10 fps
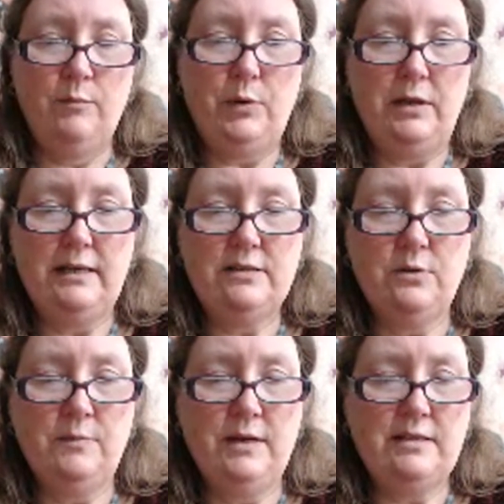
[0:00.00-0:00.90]
But it's
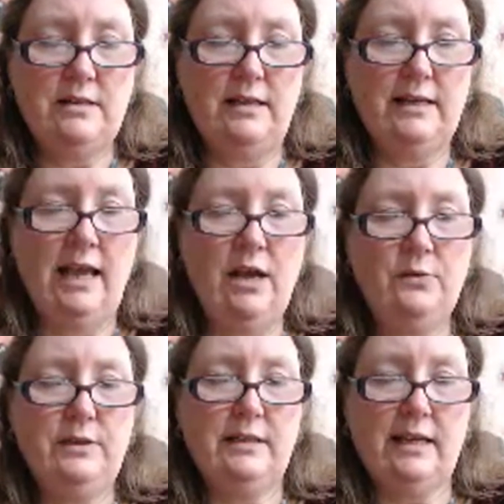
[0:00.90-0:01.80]
almost like
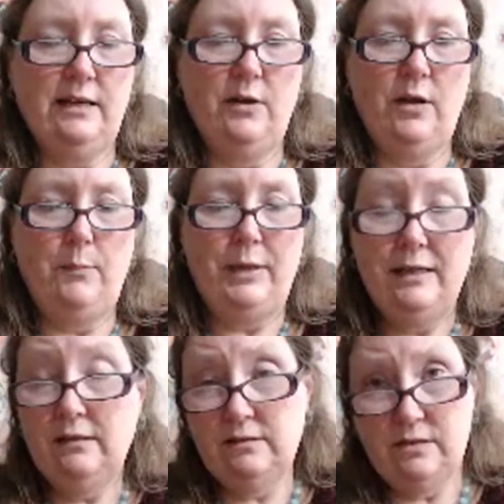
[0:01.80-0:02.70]
how you kind of
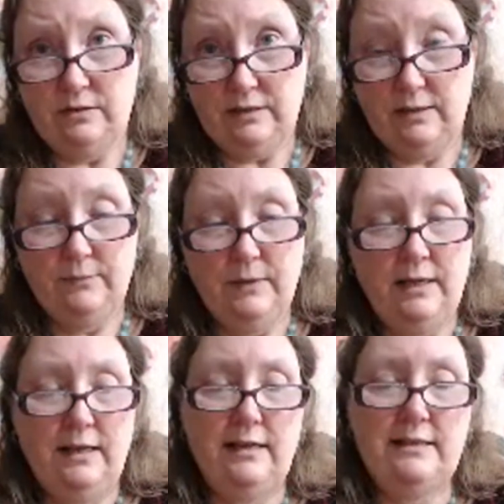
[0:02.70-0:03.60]
appeal to them
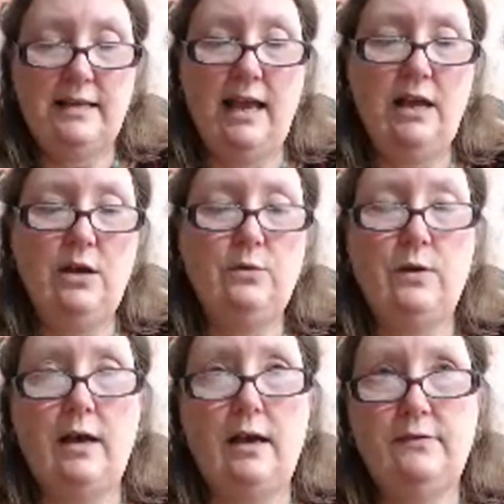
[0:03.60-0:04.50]
is
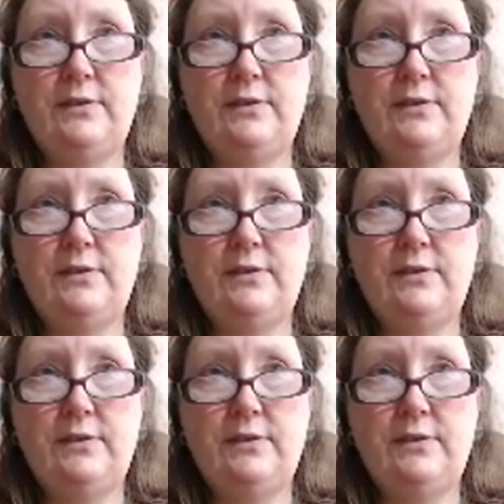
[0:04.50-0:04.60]
how